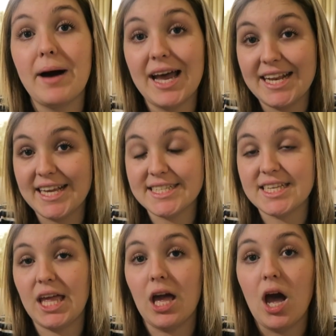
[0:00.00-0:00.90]
by
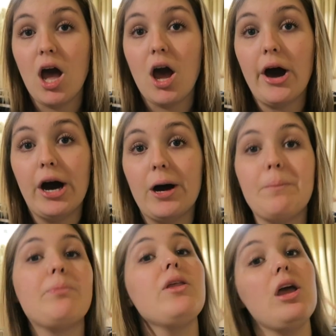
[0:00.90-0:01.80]
Disney,
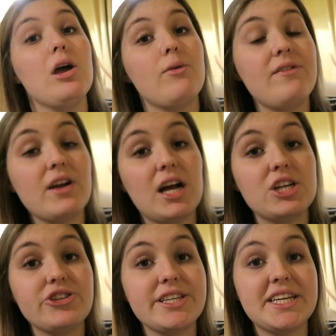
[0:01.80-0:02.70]
River
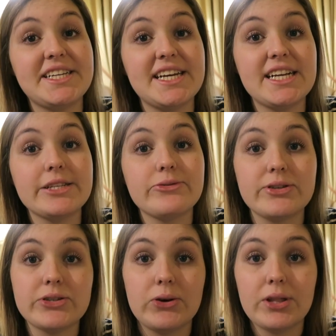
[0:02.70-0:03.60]
Country's attendance
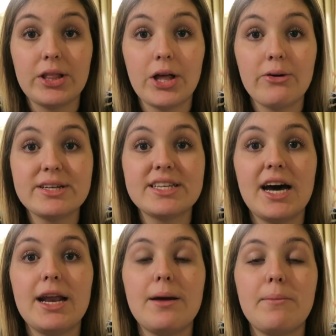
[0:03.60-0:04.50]
was on the lower
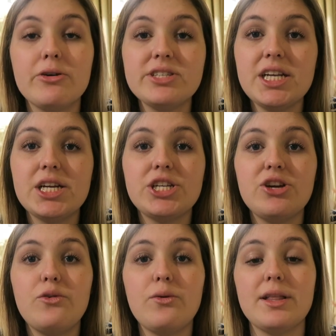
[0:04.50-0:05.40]
side, mostly to
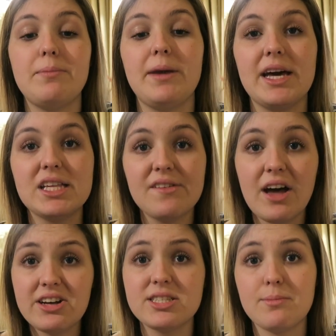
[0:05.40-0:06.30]
do with because of
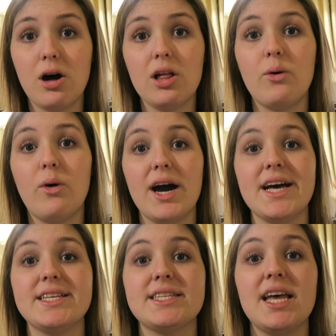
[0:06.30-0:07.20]
how small it
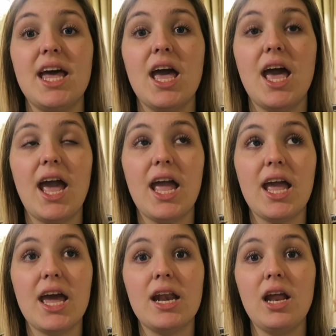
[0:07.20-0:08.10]
was
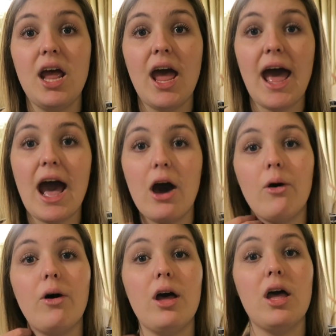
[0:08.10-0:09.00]
and
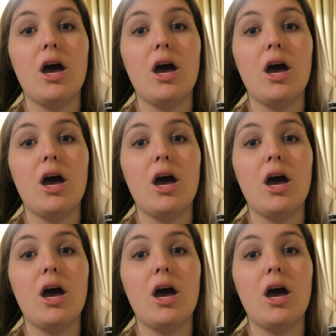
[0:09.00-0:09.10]
how